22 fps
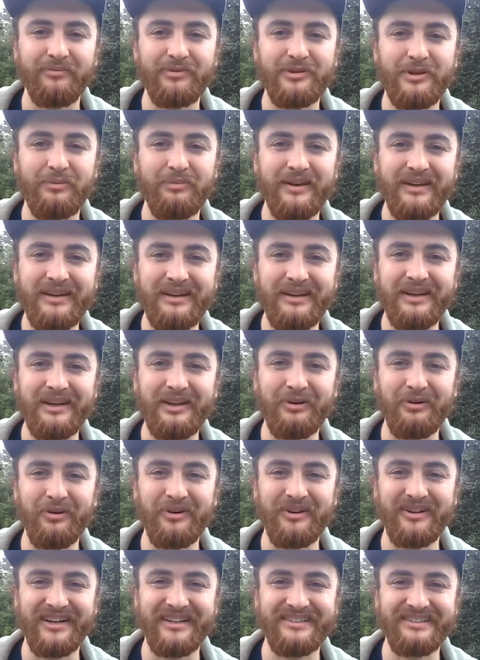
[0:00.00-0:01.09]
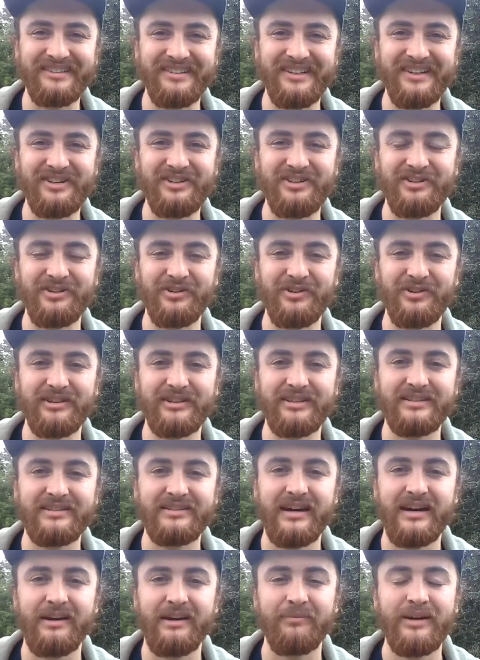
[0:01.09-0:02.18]
to be a hero in isolation during
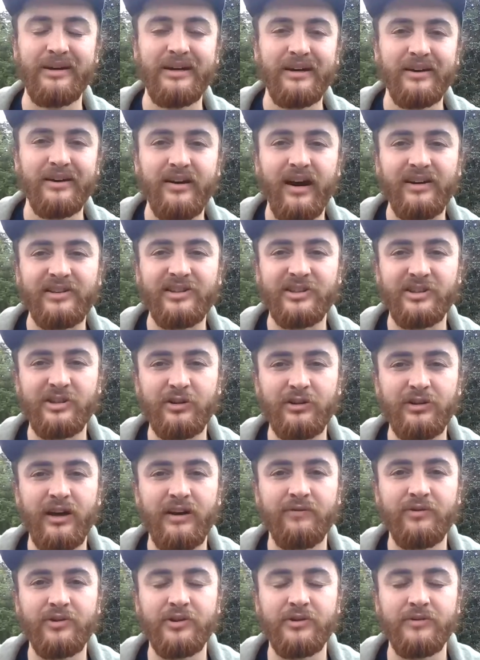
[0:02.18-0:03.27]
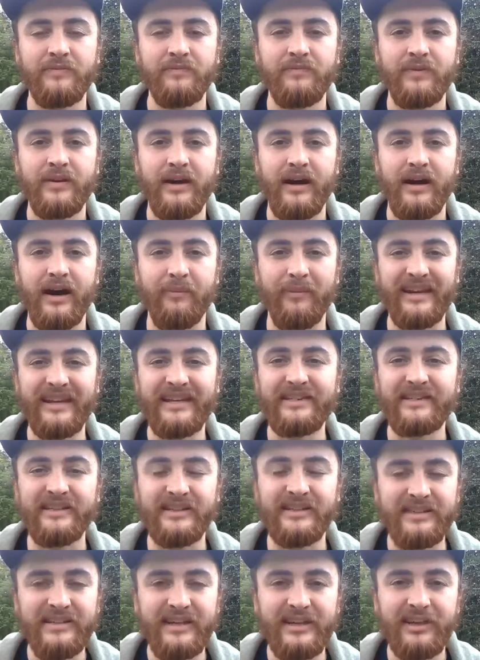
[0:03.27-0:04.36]
this time, God still loves you, and he's
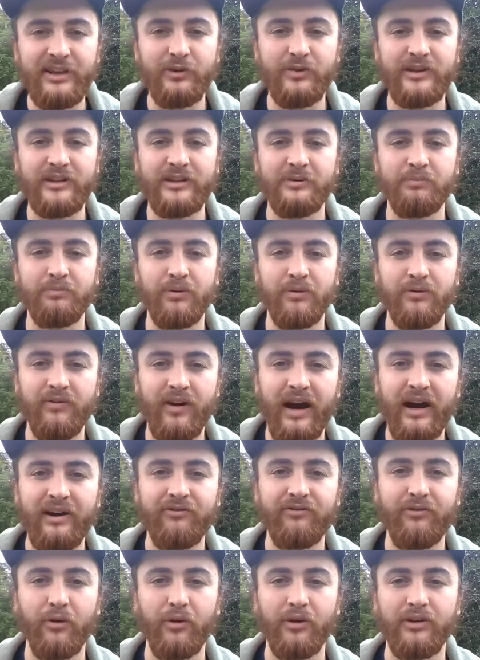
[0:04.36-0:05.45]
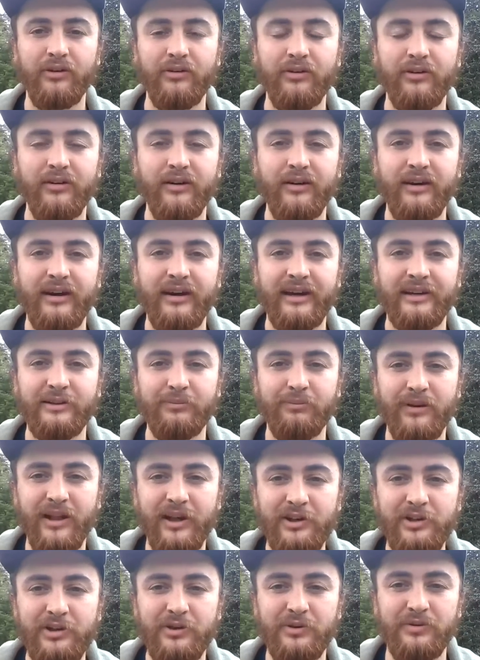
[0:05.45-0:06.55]
continuing to provide for you and to
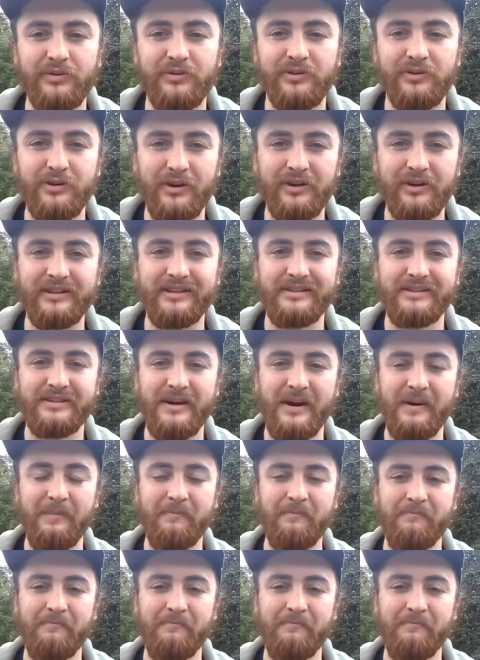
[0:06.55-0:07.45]
bless you during this time.